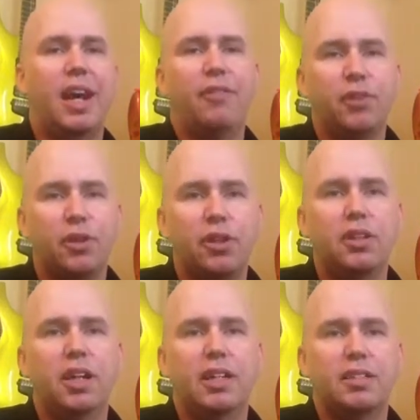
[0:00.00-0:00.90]
I've
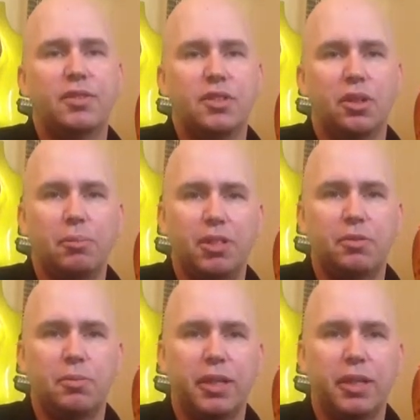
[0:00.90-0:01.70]
learned as I've installed a bunch of my